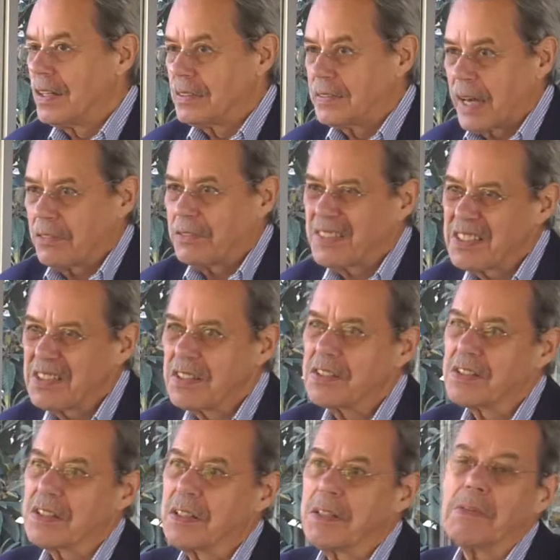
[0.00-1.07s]
Now, this
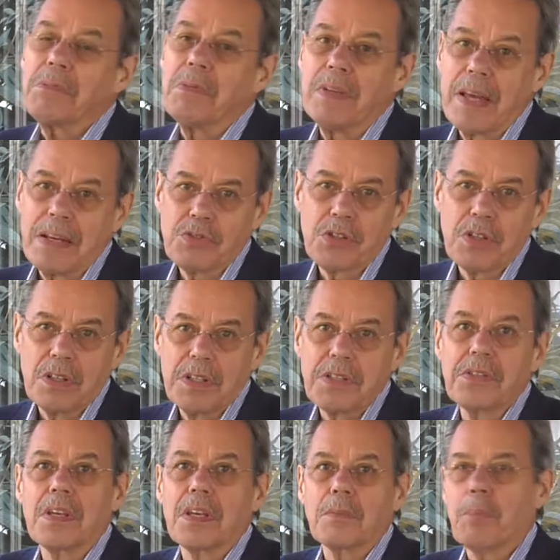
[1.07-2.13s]
is a
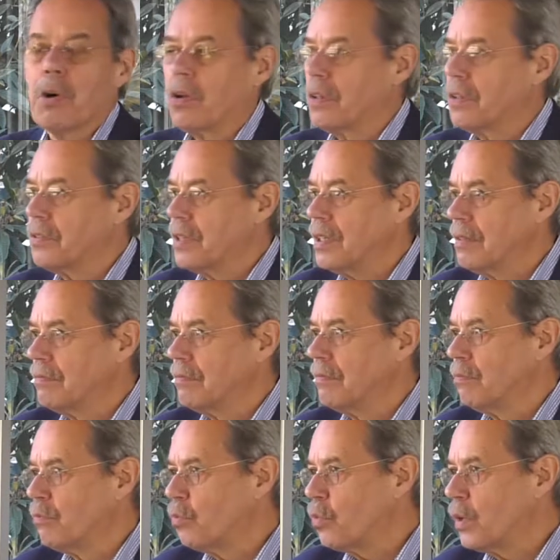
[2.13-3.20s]
nationalistic policy
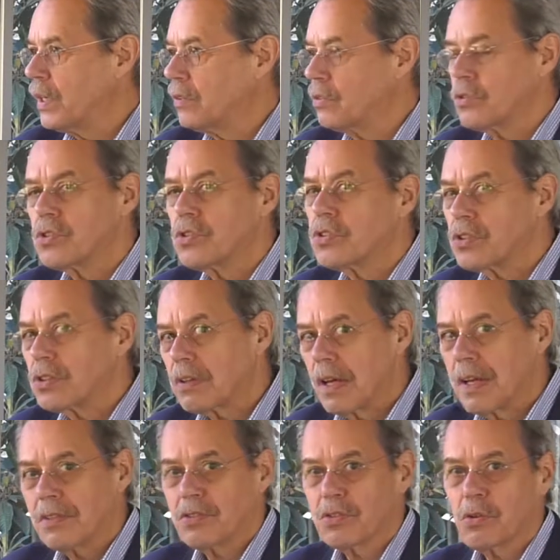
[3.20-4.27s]
which
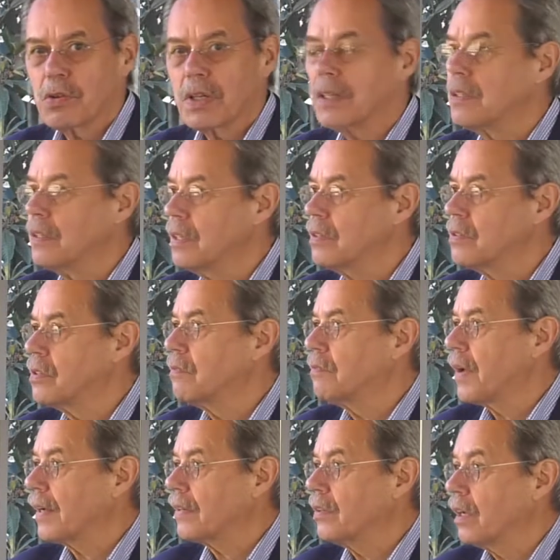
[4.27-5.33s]
historically is in
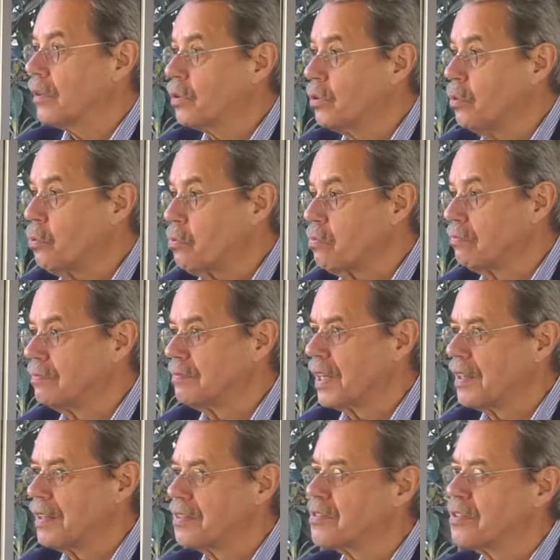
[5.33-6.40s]
fact not new.
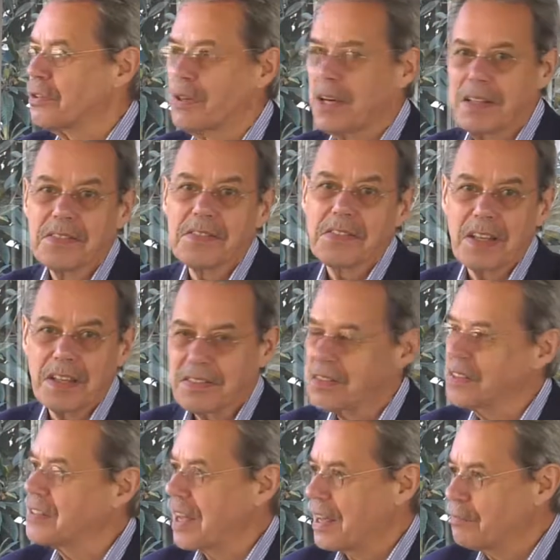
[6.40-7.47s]
That is, the United States
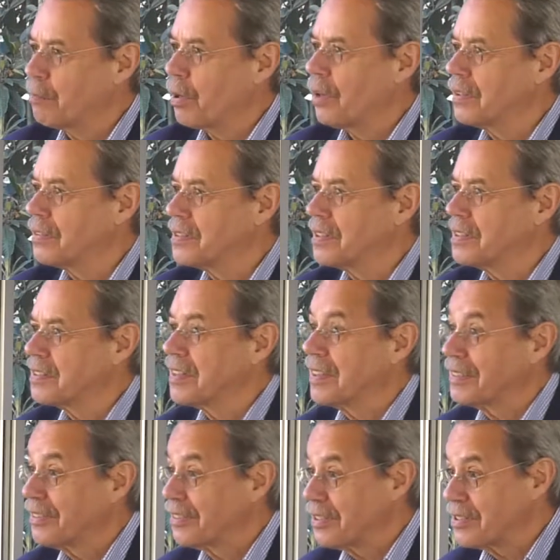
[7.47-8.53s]
has had policies
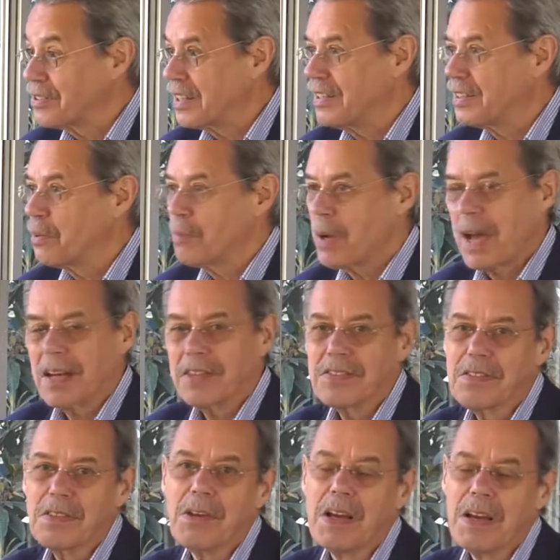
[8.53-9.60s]
like this in the
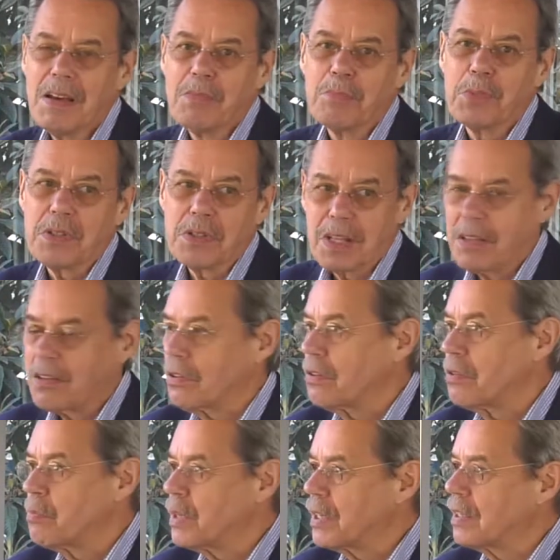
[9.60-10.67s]
past,
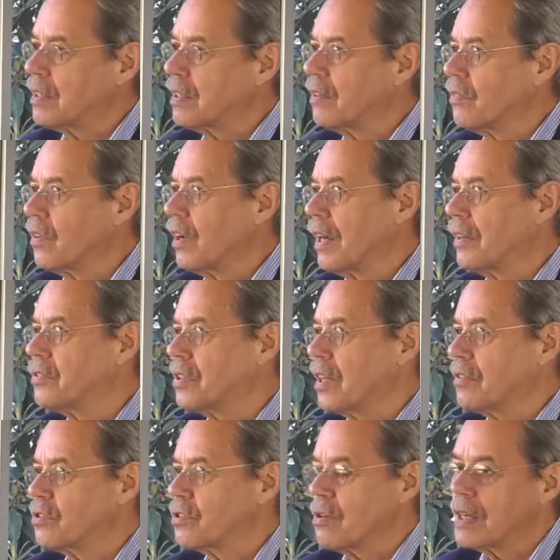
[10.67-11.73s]
particularly the beginning of the last
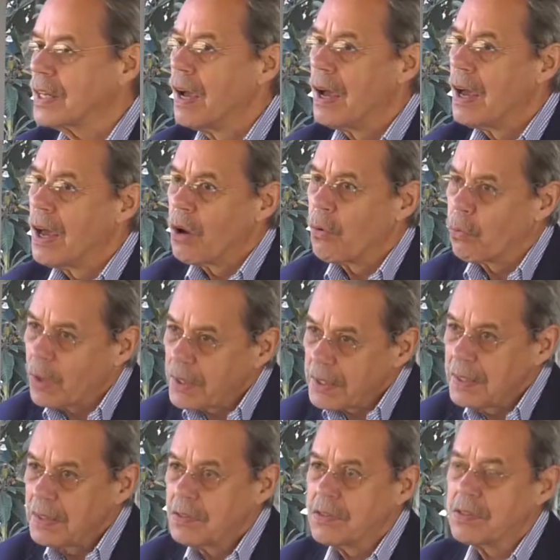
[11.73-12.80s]
century. What
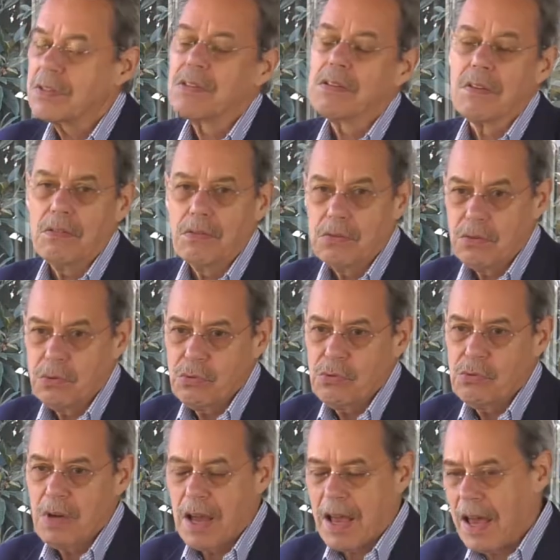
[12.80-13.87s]
is
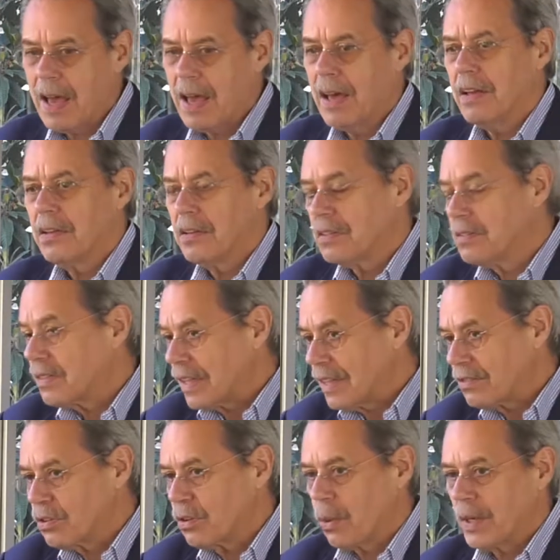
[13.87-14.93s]
new and
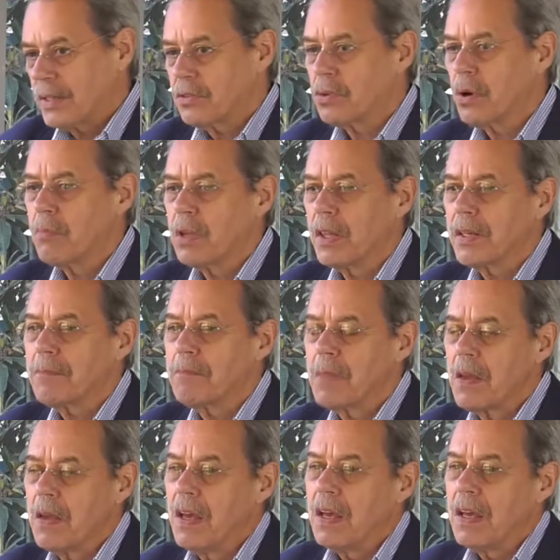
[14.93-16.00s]
is quite troubling
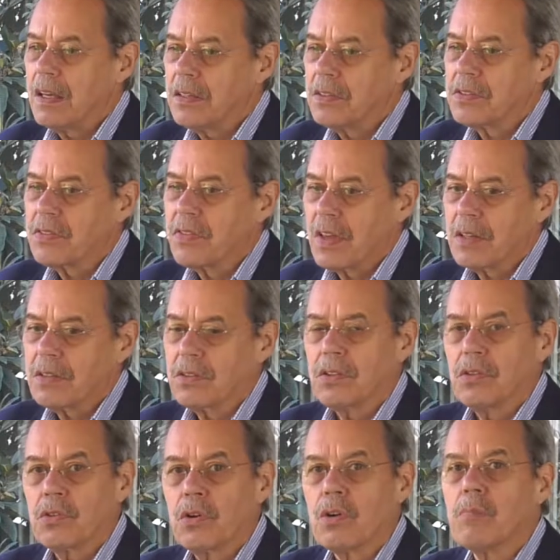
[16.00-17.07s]
is that
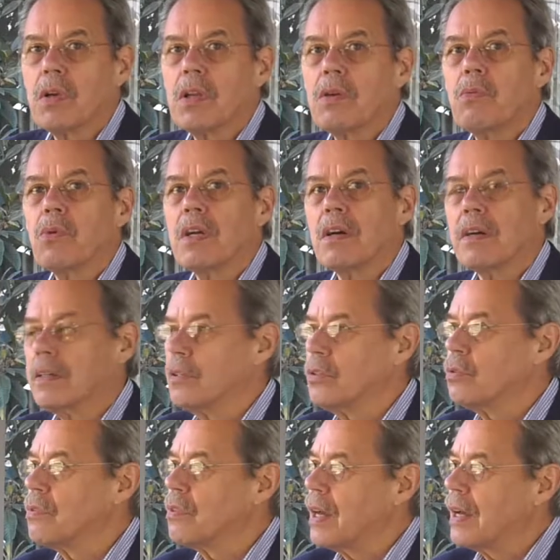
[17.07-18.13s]
normally we
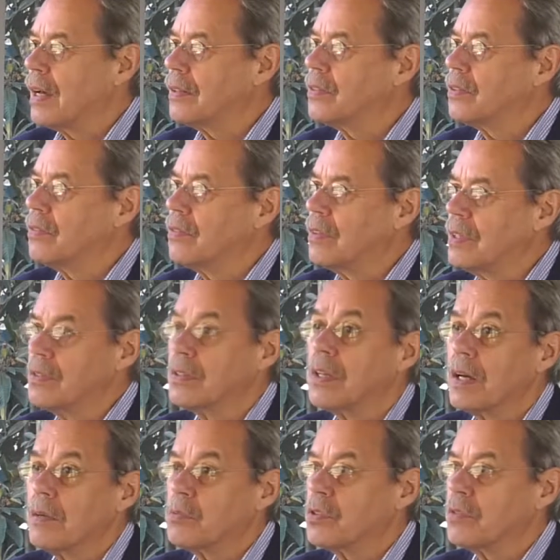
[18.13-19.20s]
argue that these
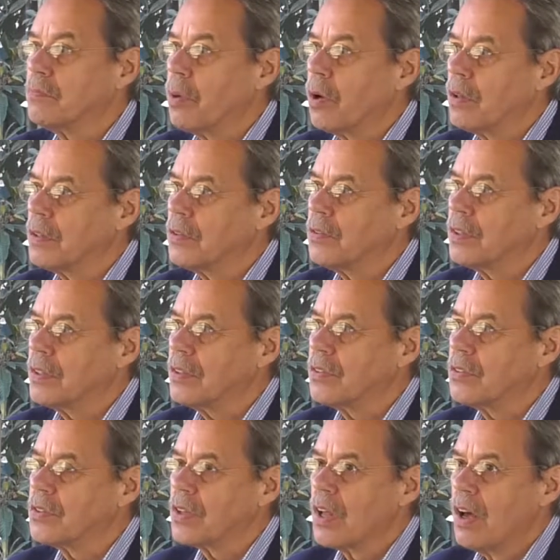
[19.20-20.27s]
types of
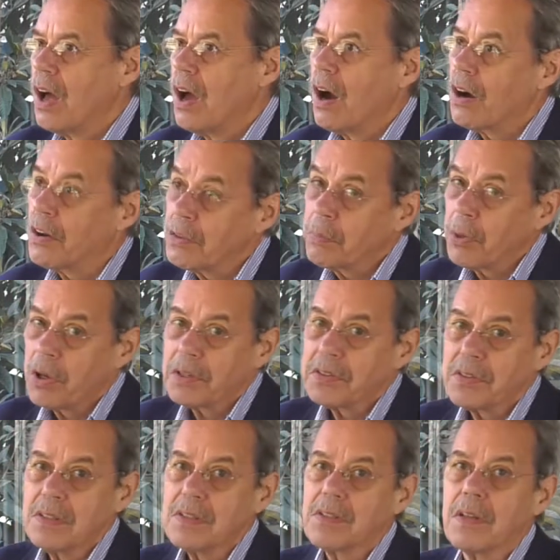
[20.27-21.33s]
policies are the
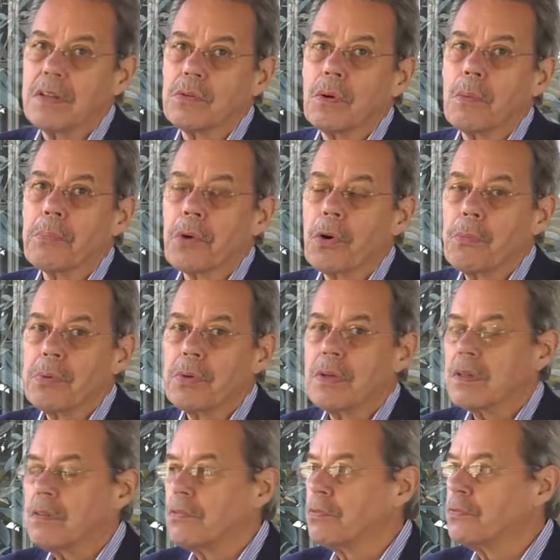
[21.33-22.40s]
policies that are
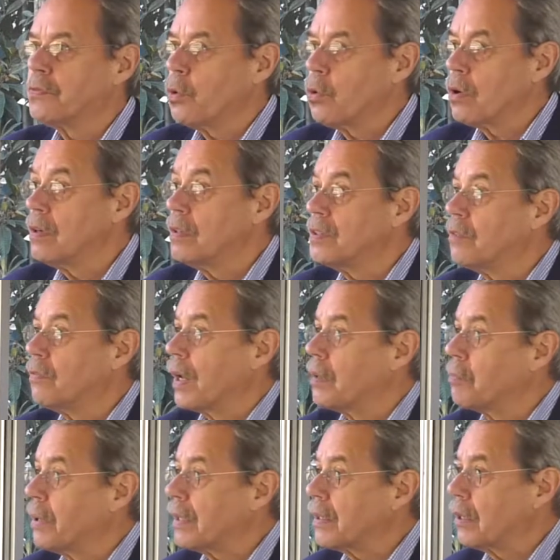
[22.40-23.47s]
appropriate for
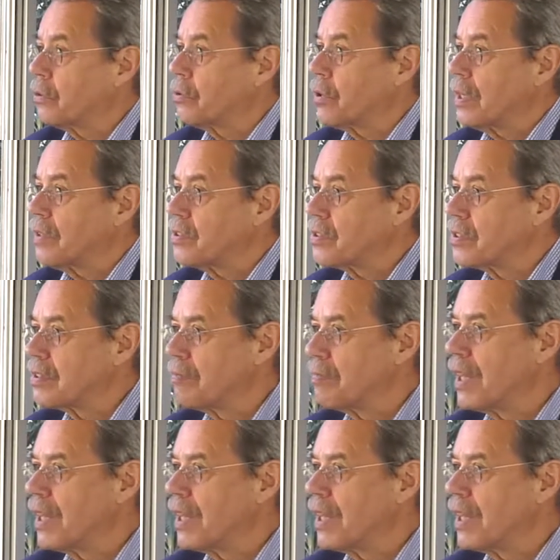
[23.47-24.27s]
developing countries.